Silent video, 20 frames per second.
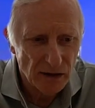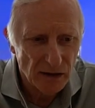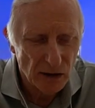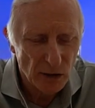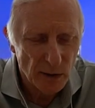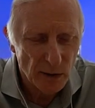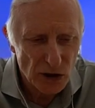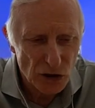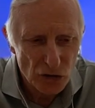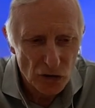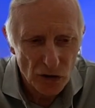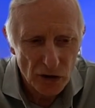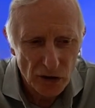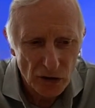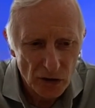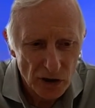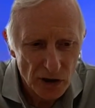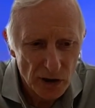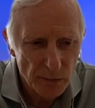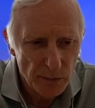that you enjoy
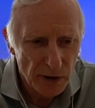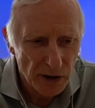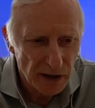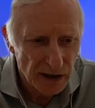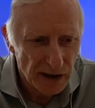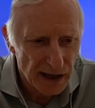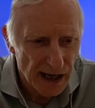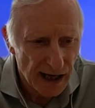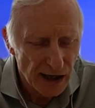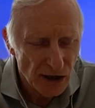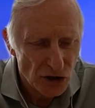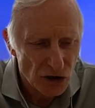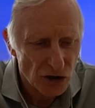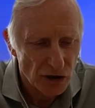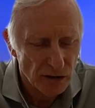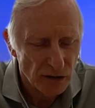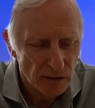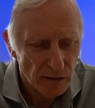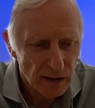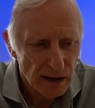your
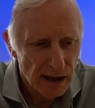communication.